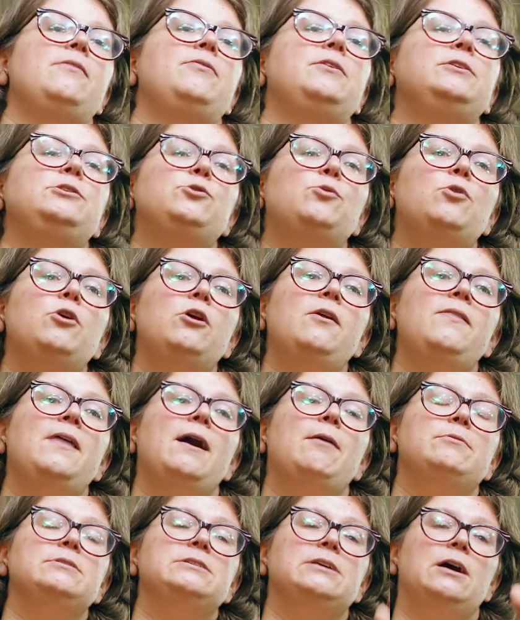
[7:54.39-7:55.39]
The door
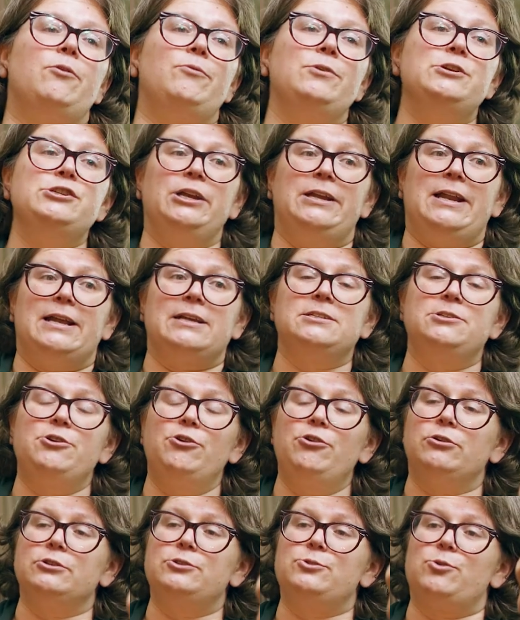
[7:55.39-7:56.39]
that was originally an
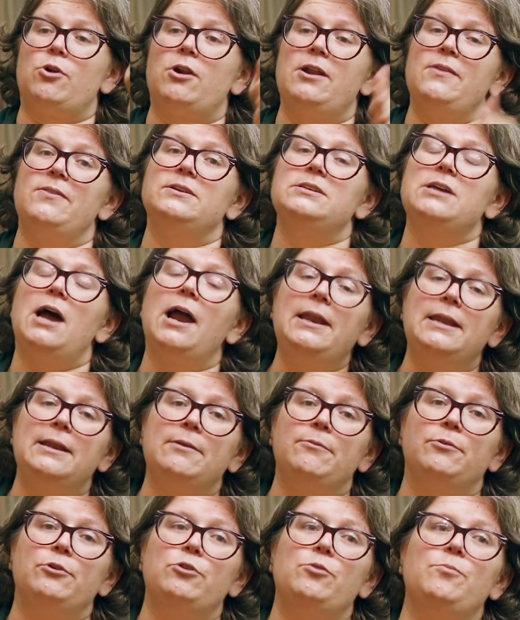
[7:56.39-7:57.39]
external door in the
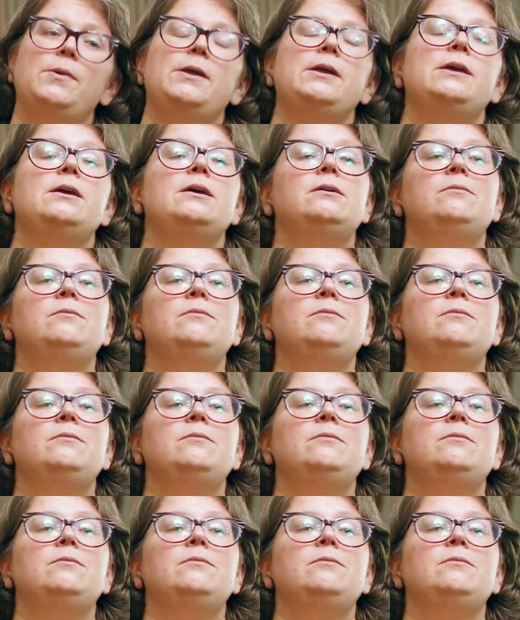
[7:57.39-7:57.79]
dining room